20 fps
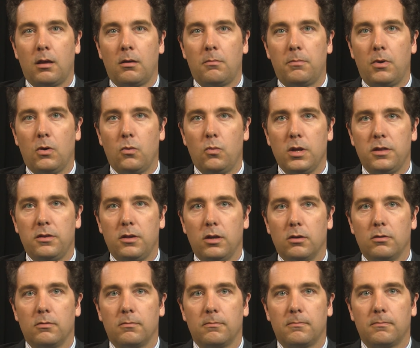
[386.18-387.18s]
But with
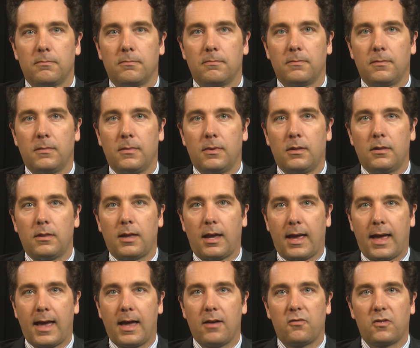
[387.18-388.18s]
you, they
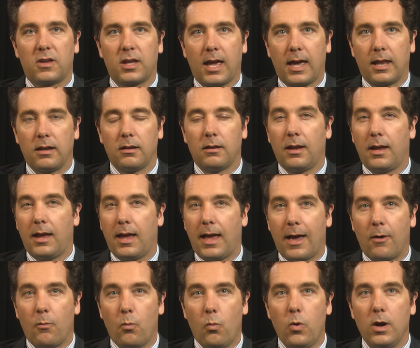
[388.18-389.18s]
have, can
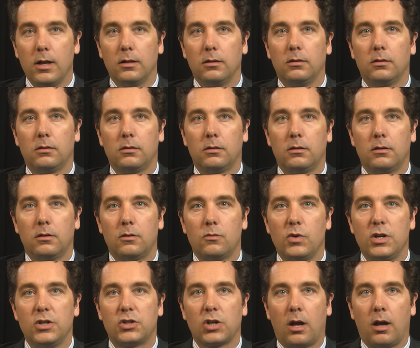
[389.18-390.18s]
and will
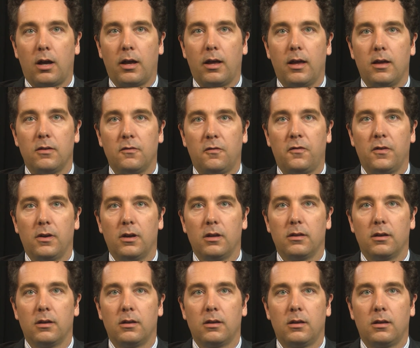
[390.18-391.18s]
reach higher and
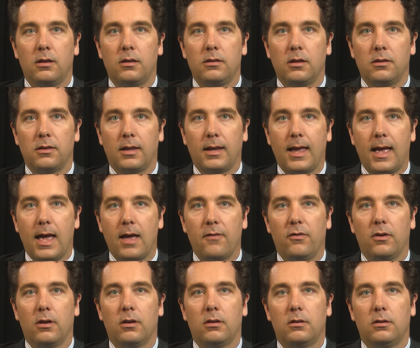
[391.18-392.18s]
further than they
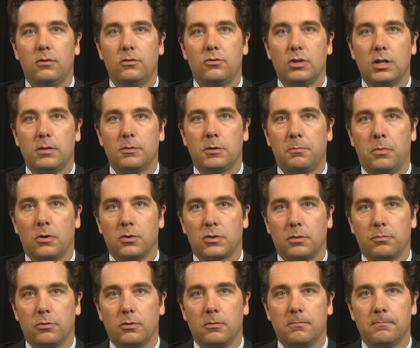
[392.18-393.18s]
ever dreamed
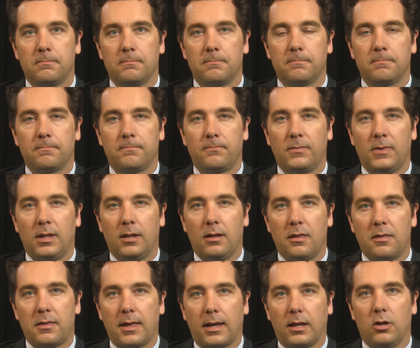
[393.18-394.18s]
possible.
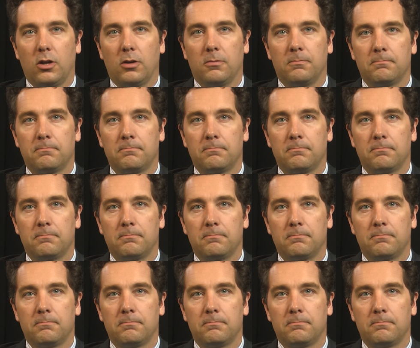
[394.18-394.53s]
Thank you.